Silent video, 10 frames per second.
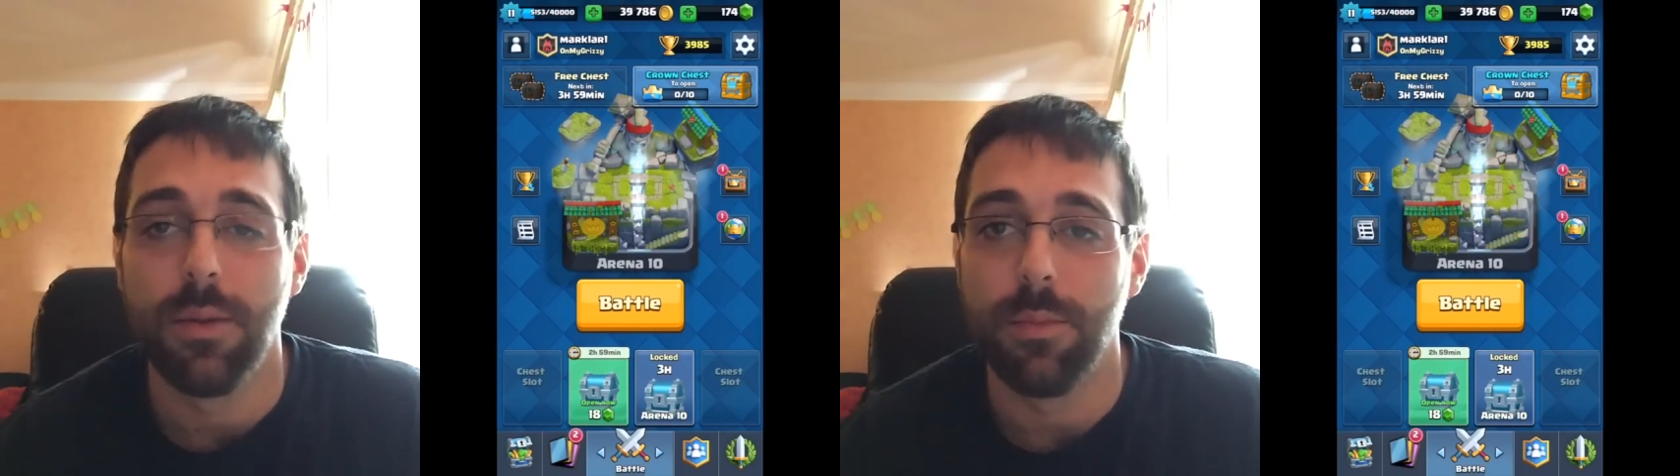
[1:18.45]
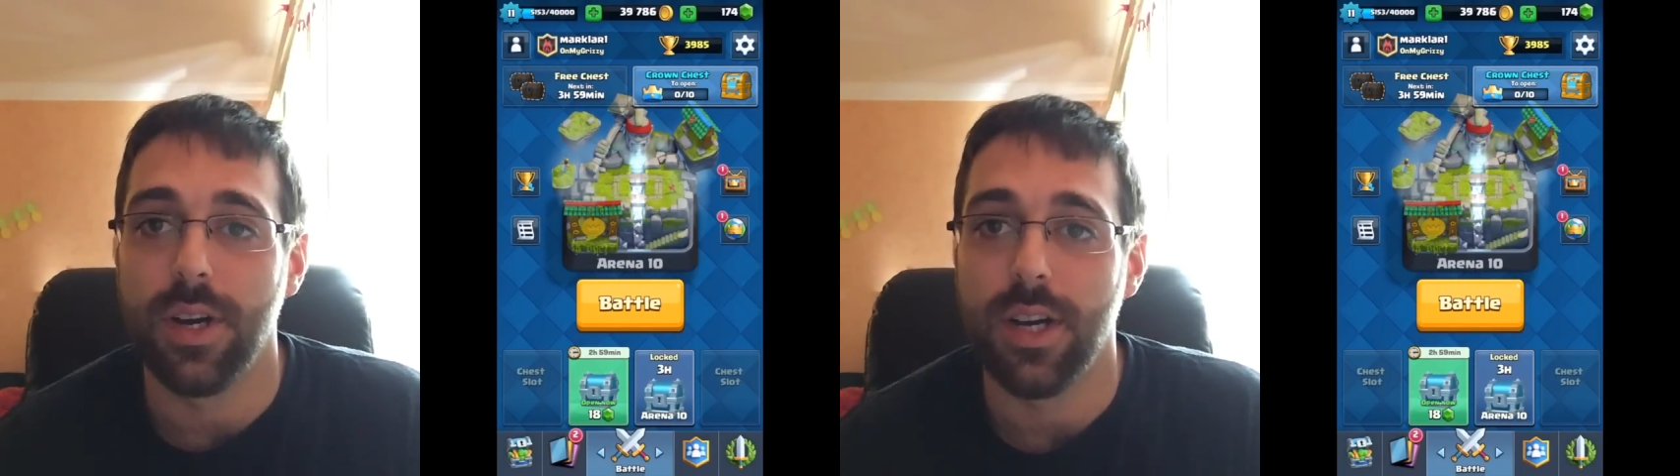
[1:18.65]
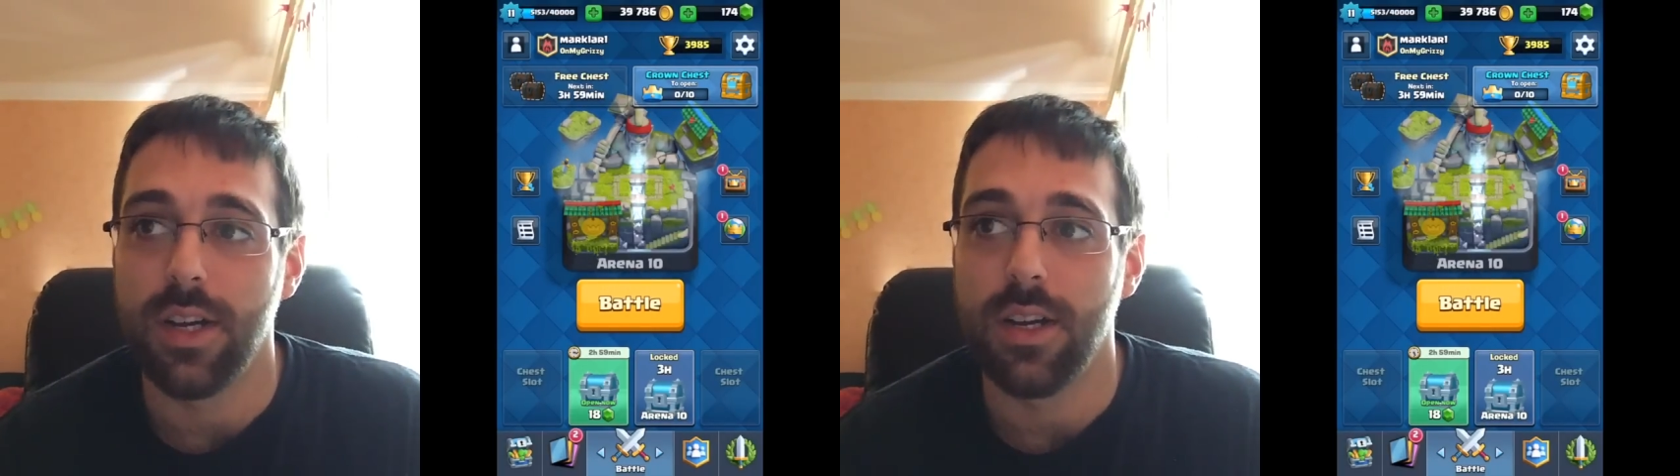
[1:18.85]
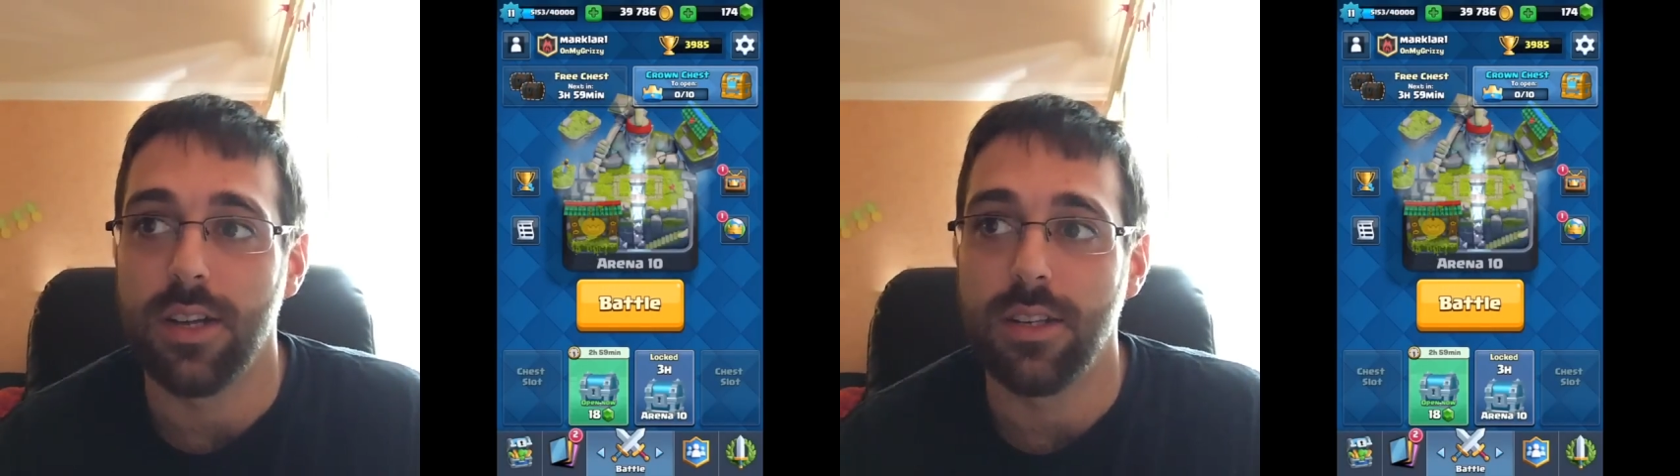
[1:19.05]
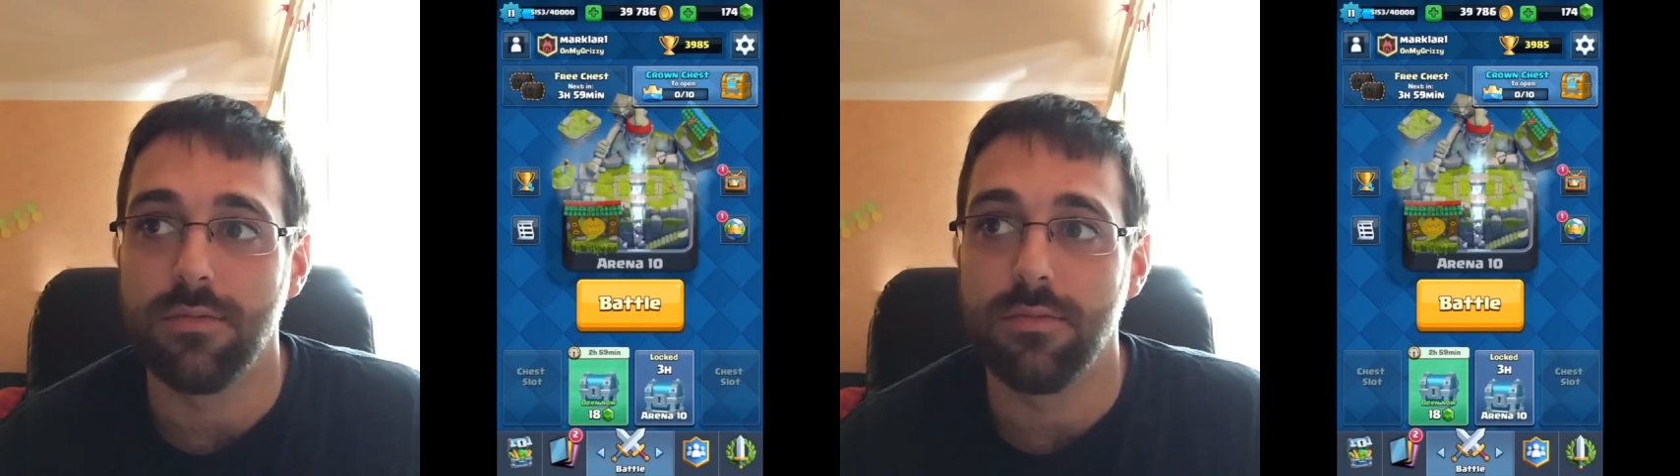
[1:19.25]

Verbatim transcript: But,